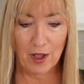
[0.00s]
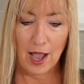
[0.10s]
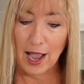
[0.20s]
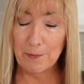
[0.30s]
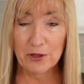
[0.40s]

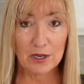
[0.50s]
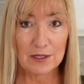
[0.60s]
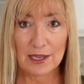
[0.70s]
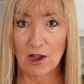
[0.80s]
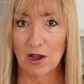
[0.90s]
I put it
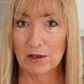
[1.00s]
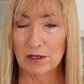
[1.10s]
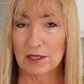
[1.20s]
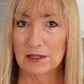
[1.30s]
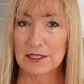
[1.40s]
like on
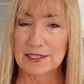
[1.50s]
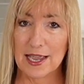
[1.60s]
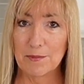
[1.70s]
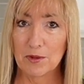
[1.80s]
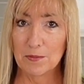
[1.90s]
the
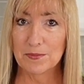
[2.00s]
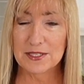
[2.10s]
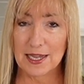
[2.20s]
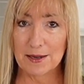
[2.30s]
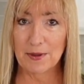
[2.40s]
table
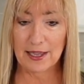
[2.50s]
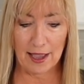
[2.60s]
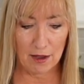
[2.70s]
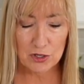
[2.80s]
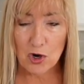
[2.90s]
beside my
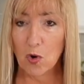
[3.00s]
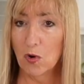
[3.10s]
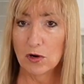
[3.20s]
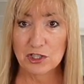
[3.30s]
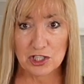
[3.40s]
couch,
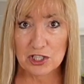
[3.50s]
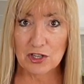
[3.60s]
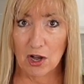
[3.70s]
or just